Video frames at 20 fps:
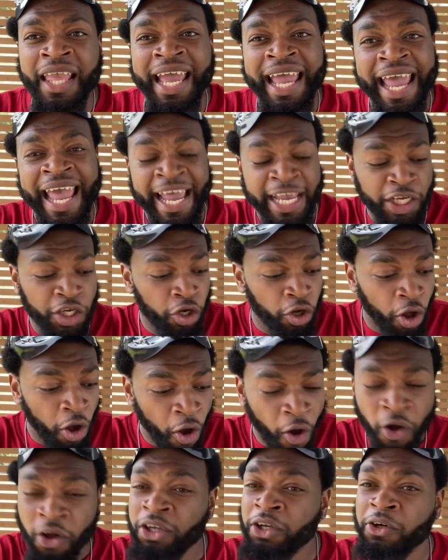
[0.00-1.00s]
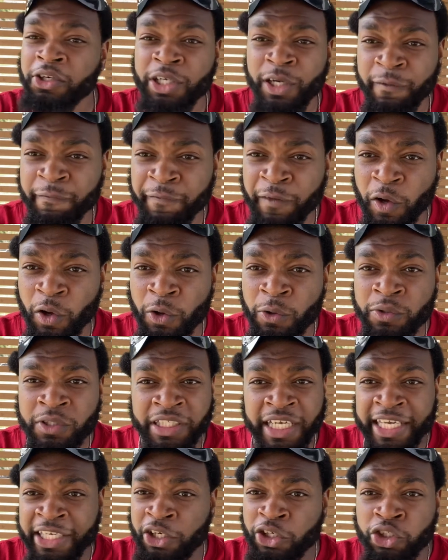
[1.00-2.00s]
and you're all on your phones
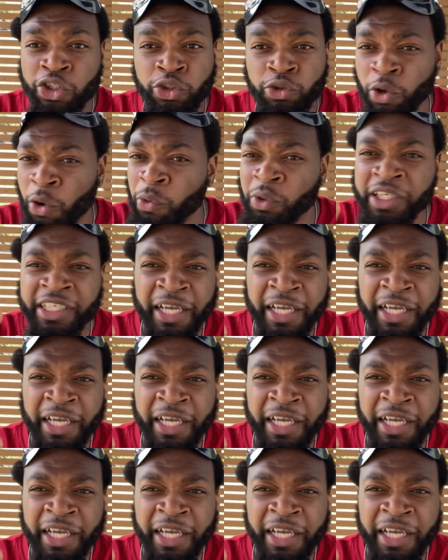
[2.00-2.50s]
and you're scrolling